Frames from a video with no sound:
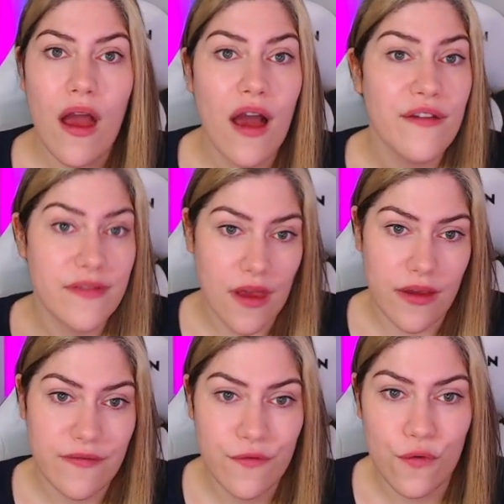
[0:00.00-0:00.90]
I've
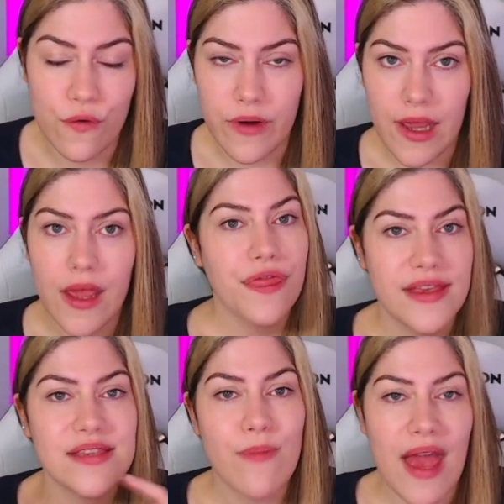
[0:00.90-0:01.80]
dived for it.
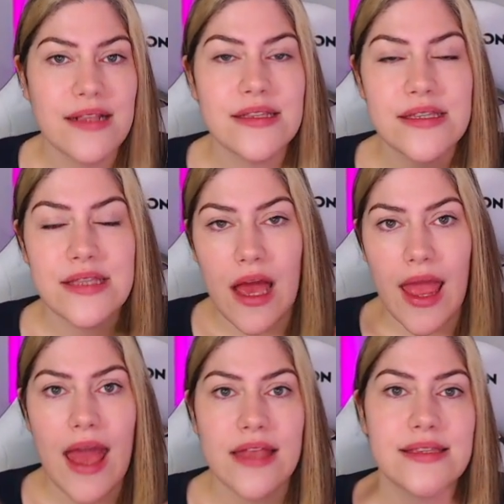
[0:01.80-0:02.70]
This meant that I
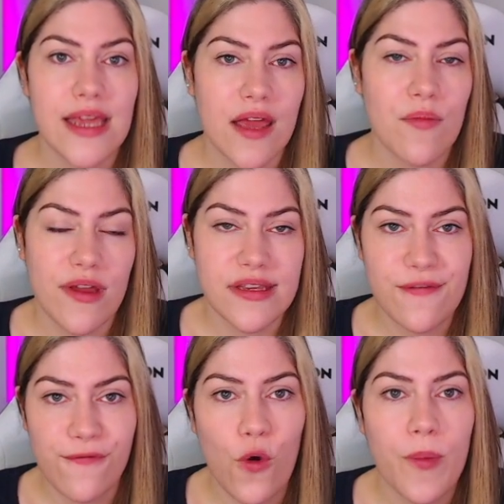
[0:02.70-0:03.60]
had to take a
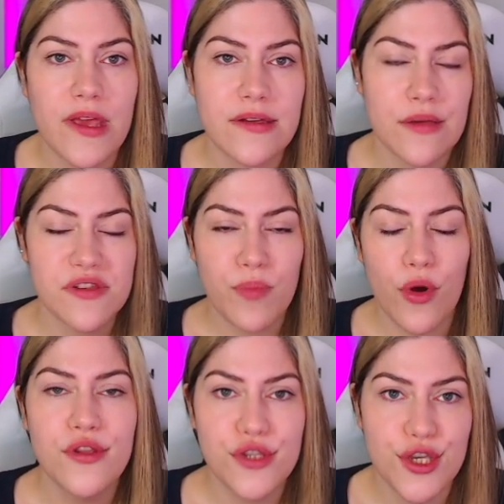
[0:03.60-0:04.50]
-4 because I was
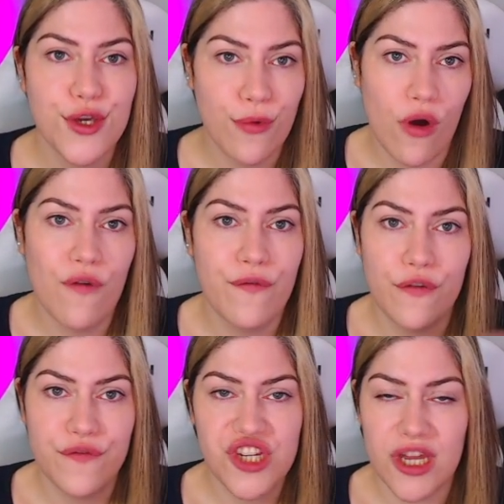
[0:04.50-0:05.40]
0.2 off
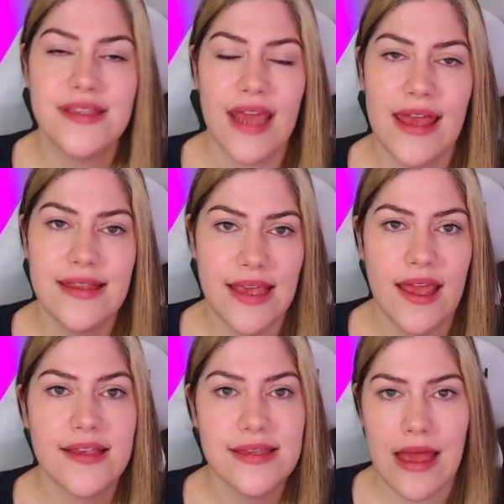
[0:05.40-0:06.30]
of just
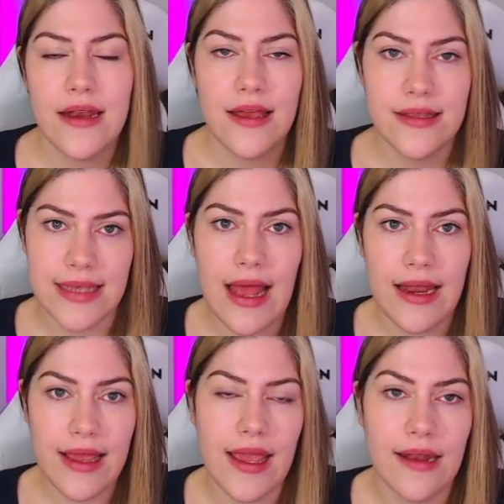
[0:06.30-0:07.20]
getting Son and
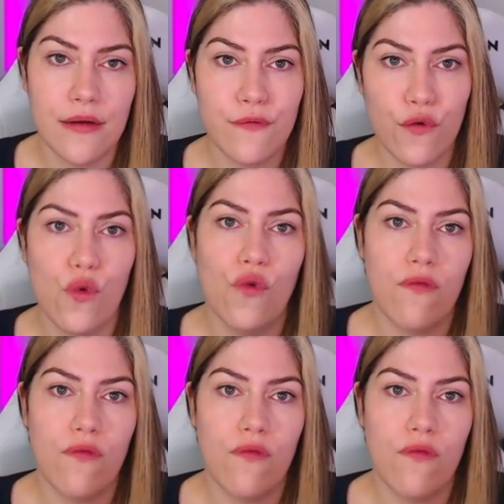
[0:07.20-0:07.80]
Salah in for